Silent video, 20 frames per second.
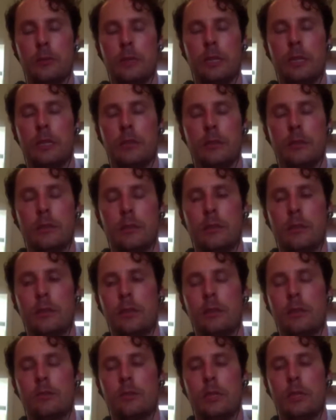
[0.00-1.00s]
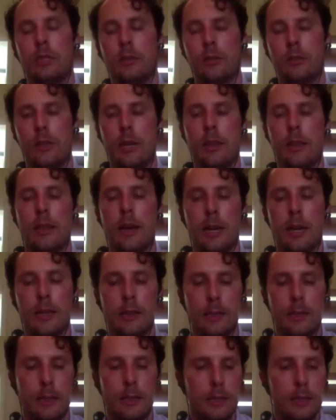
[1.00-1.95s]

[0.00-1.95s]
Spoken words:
then, if we understand that.